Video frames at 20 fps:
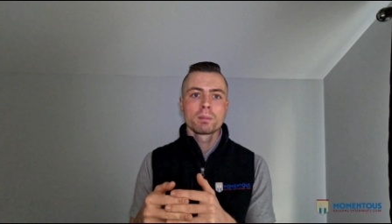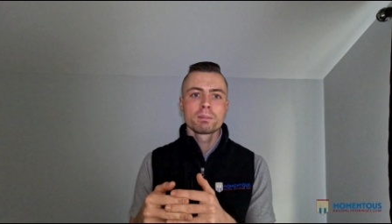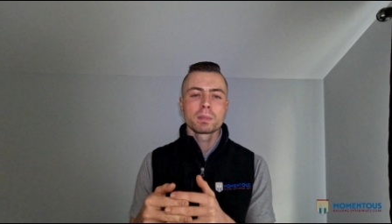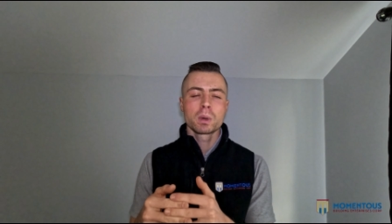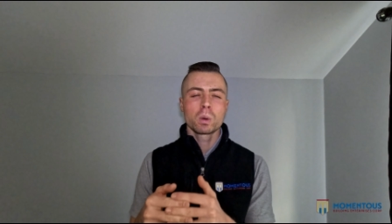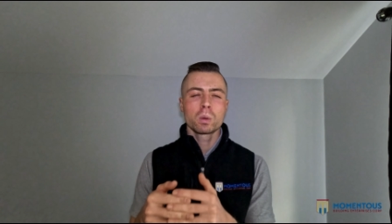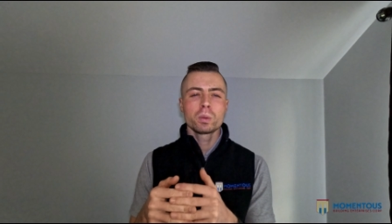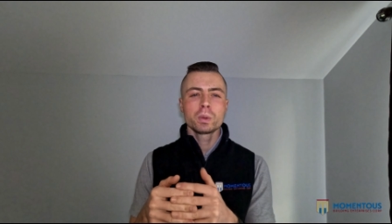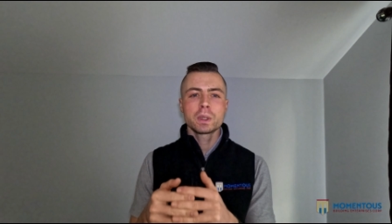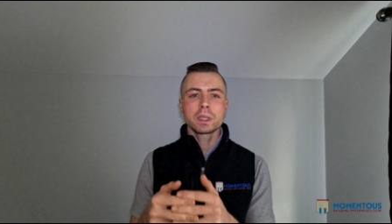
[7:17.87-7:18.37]

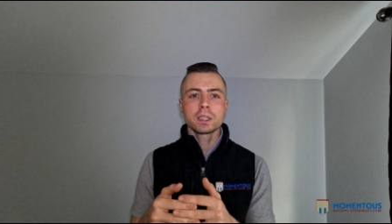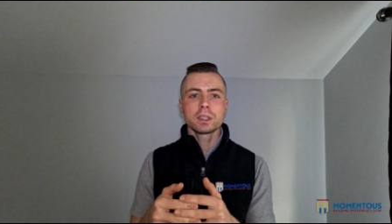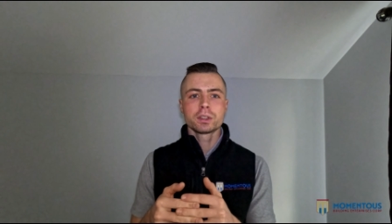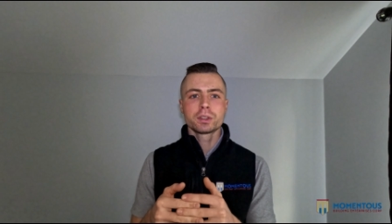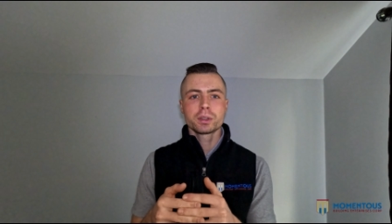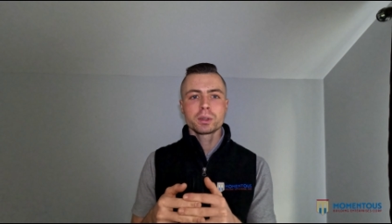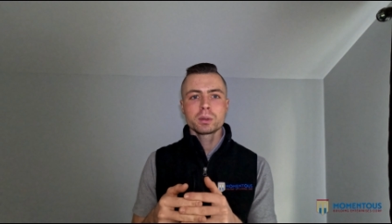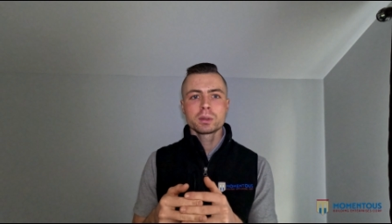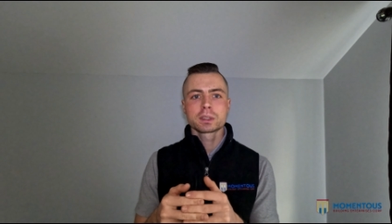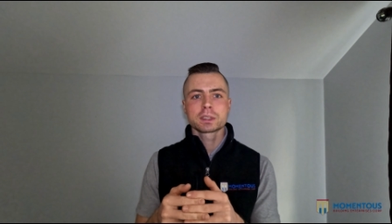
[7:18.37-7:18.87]
But what we can
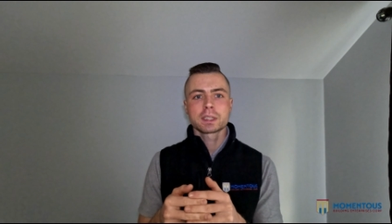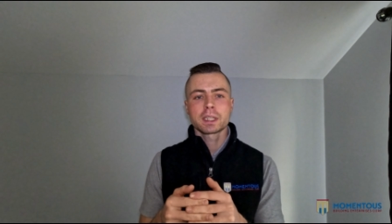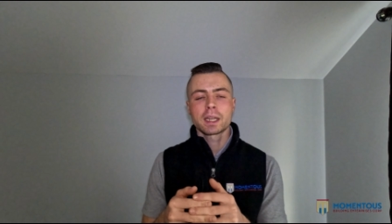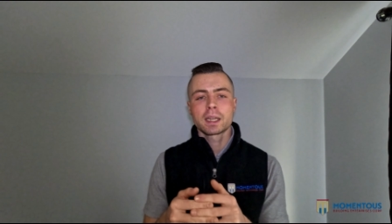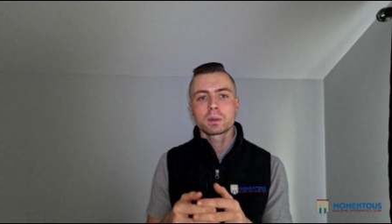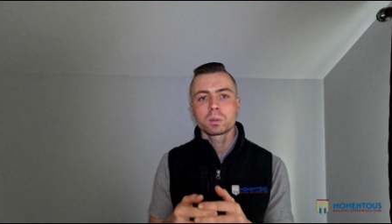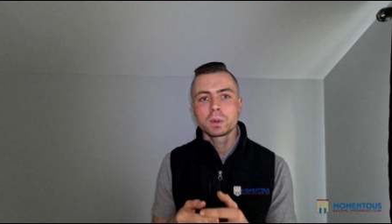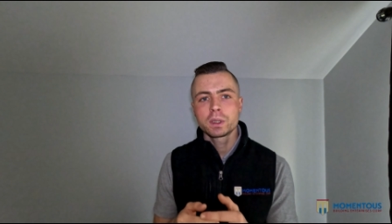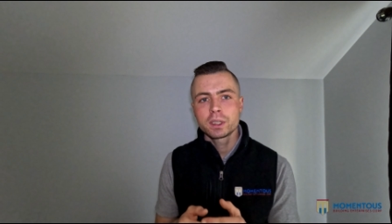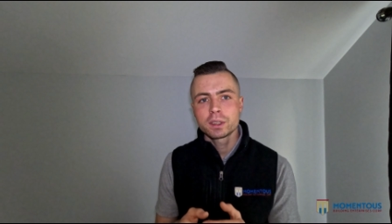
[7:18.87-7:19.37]
do is
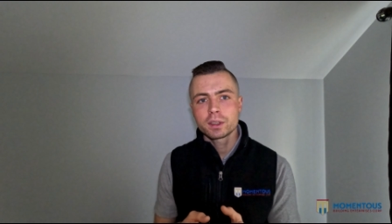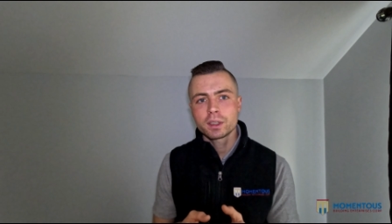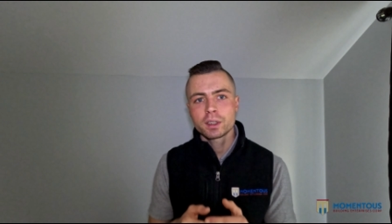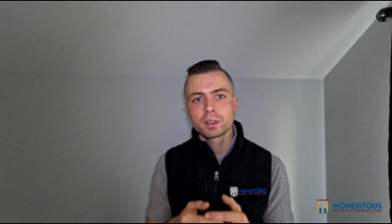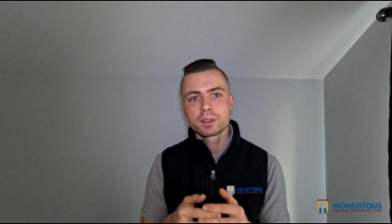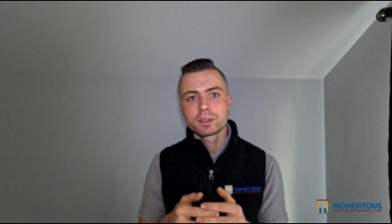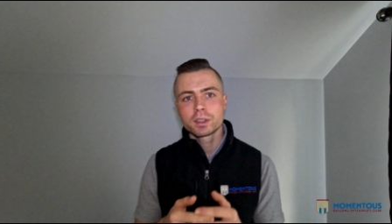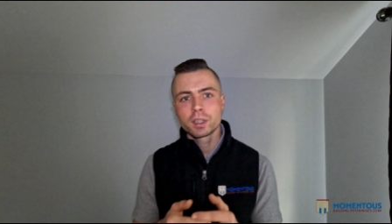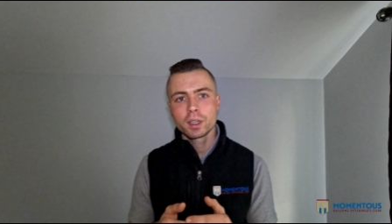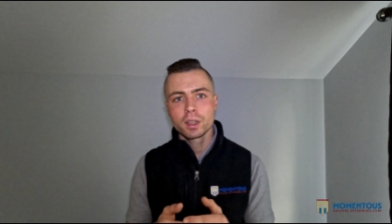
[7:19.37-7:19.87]
that we can
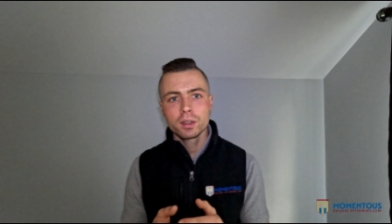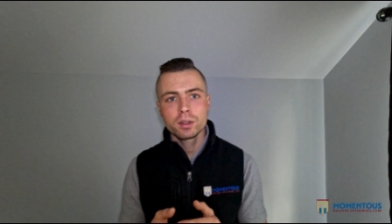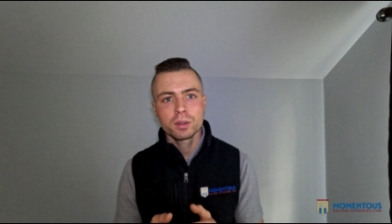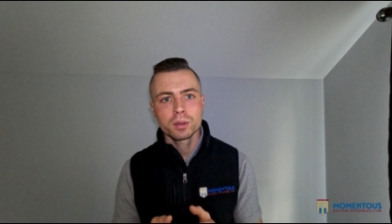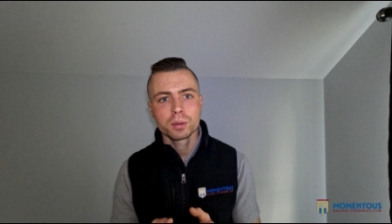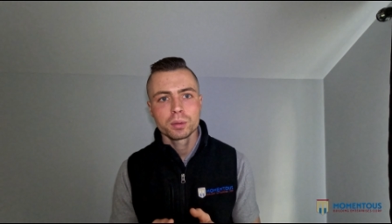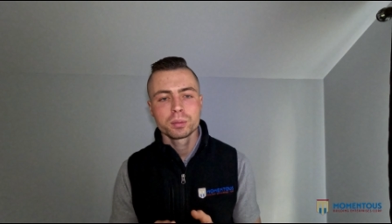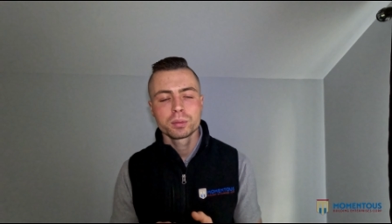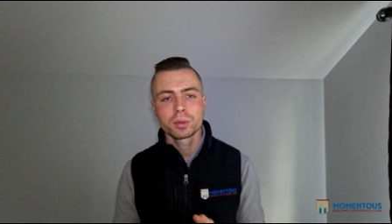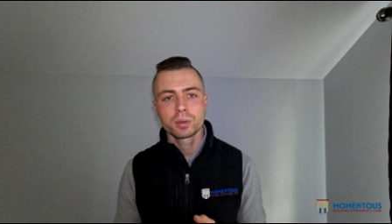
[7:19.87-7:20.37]

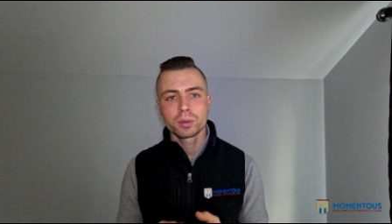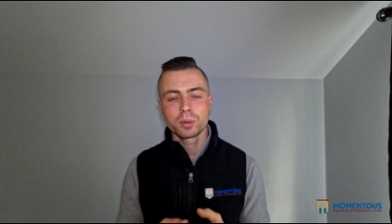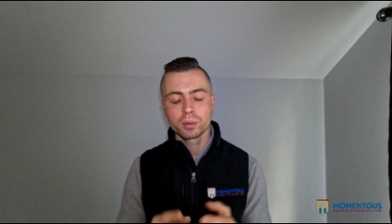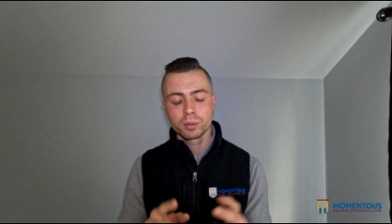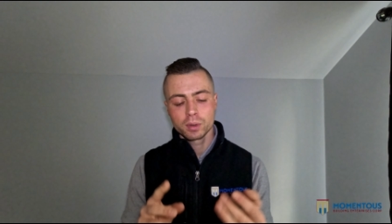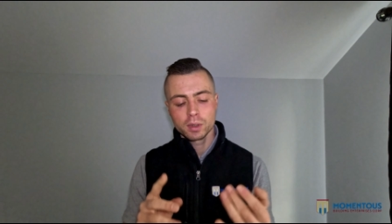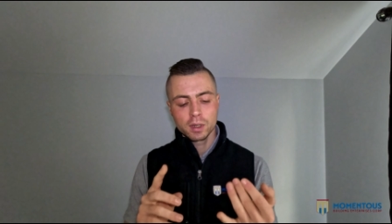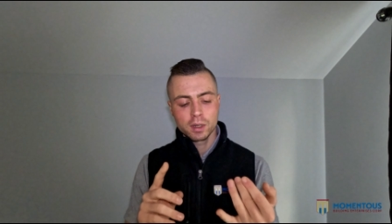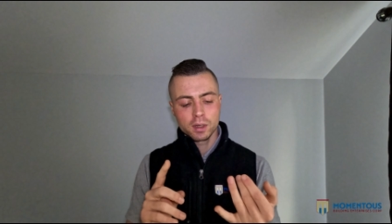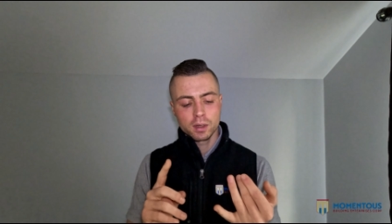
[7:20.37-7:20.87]
continue
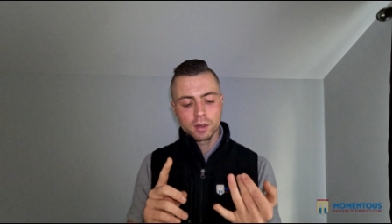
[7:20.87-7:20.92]
to